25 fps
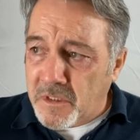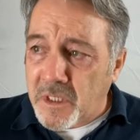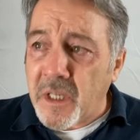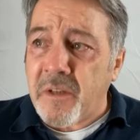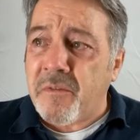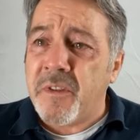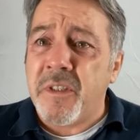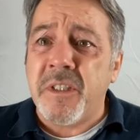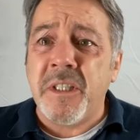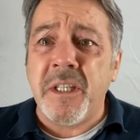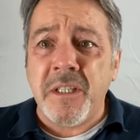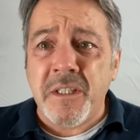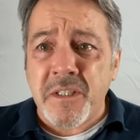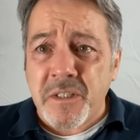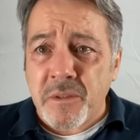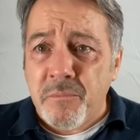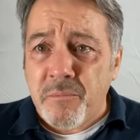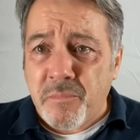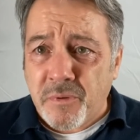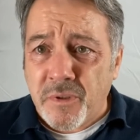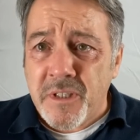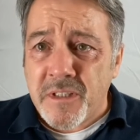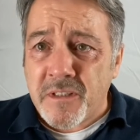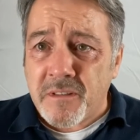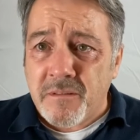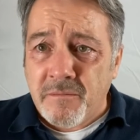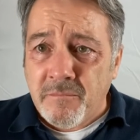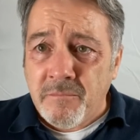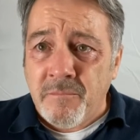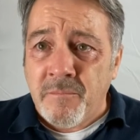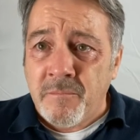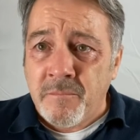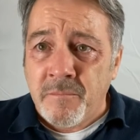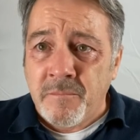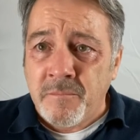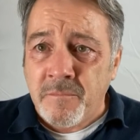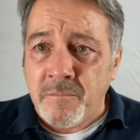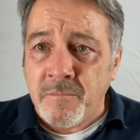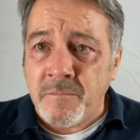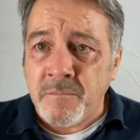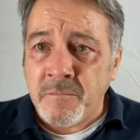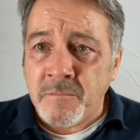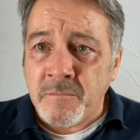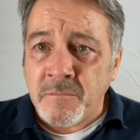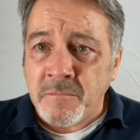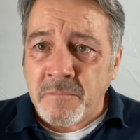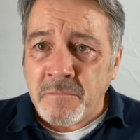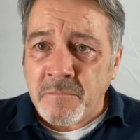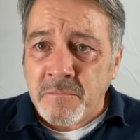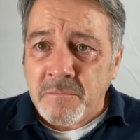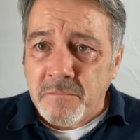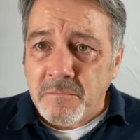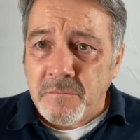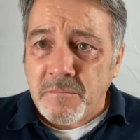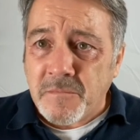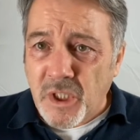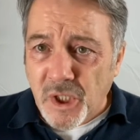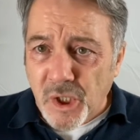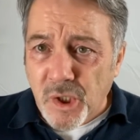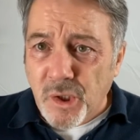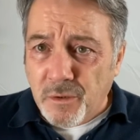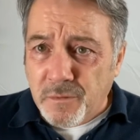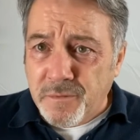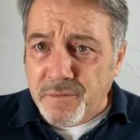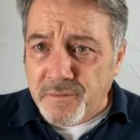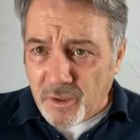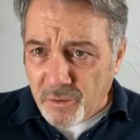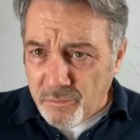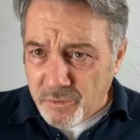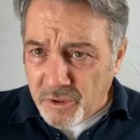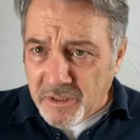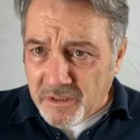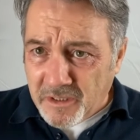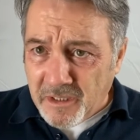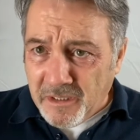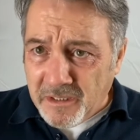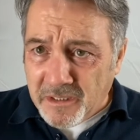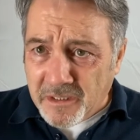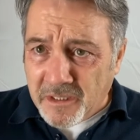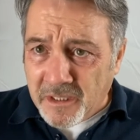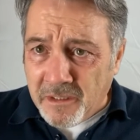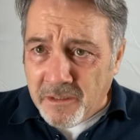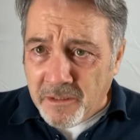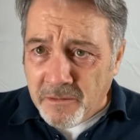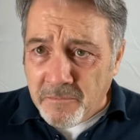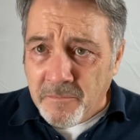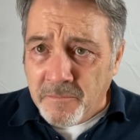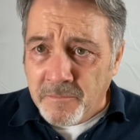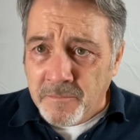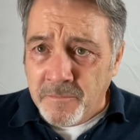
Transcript: 7 years in prison. It's enough, don't you think?